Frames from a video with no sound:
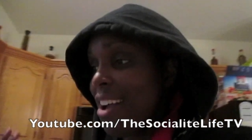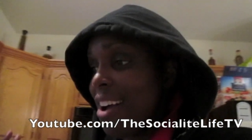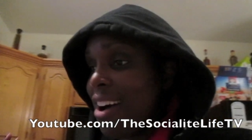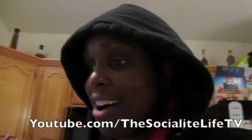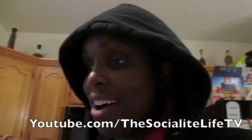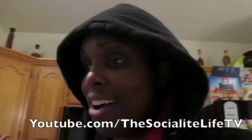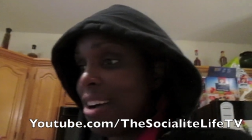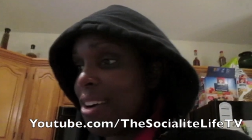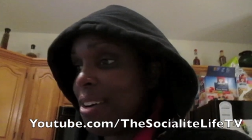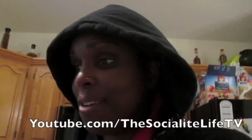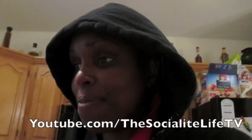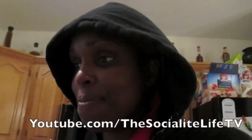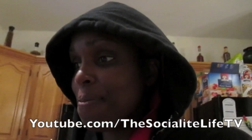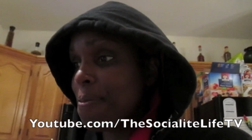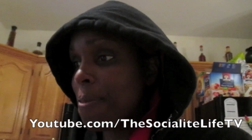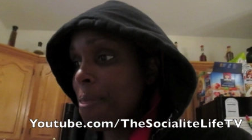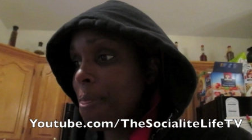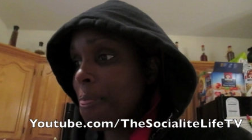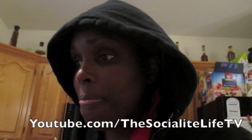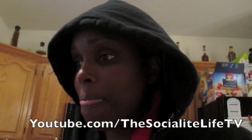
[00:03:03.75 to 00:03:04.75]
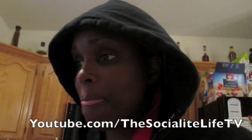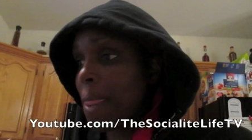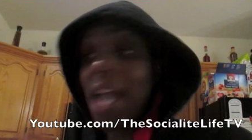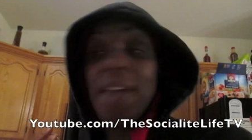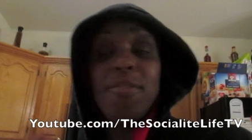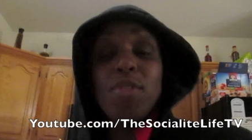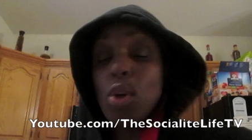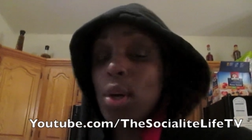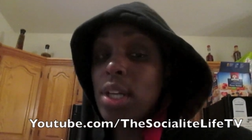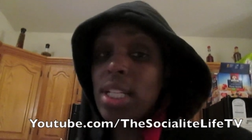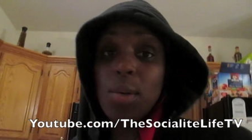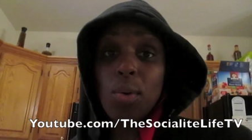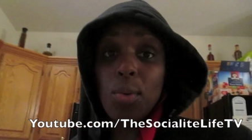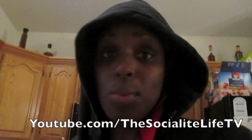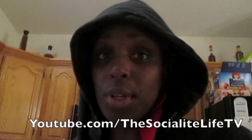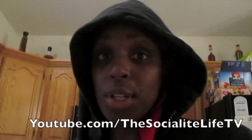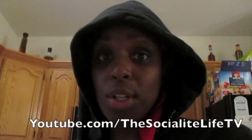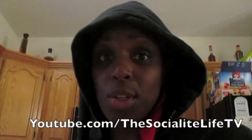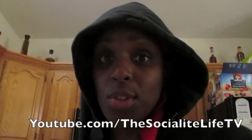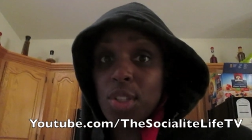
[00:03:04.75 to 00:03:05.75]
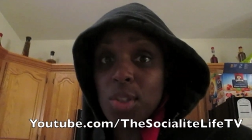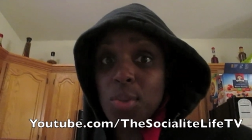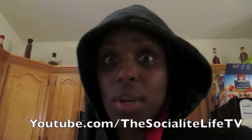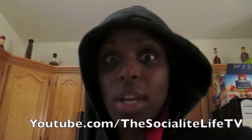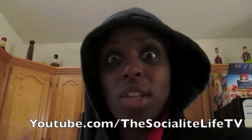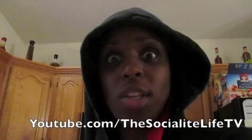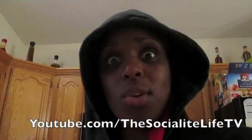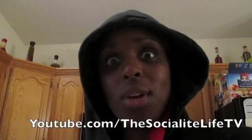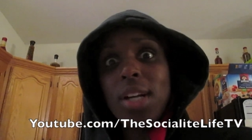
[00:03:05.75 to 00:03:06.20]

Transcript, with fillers: Um, I have no idea what we're gonna do this weekend.